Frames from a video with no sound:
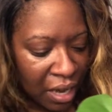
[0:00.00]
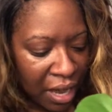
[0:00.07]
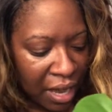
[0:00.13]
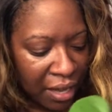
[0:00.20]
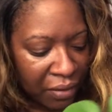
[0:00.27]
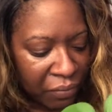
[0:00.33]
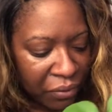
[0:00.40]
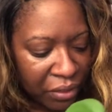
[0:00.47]

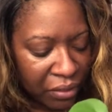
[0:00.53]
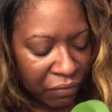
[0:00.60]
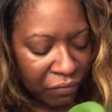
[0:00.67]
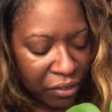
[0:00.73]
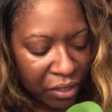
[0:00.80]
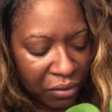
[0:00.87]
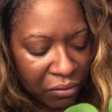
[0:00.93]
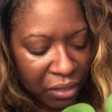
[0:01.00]
I wouldn't have
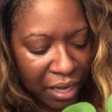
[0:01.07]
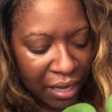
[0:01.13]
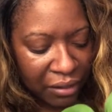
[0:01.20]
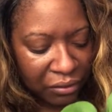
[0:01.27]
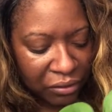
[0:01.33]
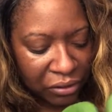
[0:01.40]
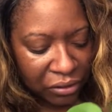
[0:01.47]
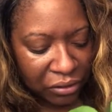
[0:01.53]
known
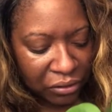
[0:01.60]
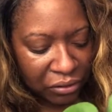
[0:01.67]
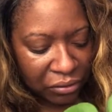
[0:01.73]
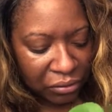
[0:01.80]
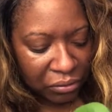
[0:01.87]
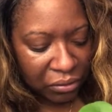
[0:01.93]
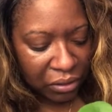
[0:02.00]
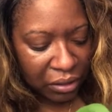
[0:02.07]
how
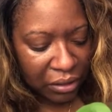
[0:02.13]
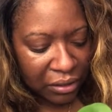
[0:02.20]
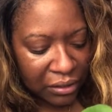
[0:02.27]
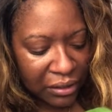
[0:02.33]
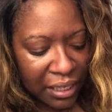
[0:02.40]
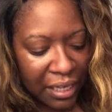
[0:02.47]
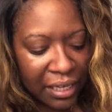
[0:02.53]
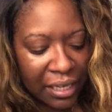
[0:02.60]
to
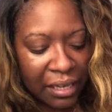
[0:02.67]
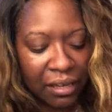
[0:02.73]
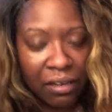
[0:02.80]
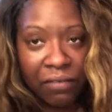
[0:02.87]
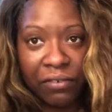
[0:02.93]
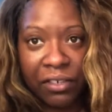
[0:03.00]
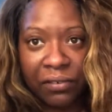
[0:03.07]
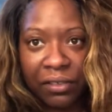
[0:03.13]
take care
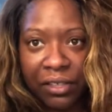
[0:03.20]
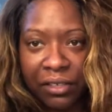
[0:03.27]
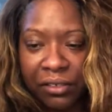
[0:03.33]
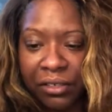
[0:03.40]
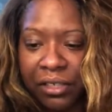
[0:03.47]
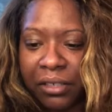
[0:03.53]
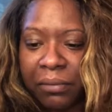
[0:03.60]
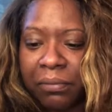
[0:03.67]
of an
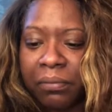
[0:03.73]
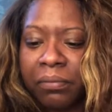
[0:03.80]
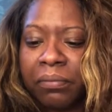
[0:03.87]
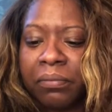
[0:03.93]
Anthurium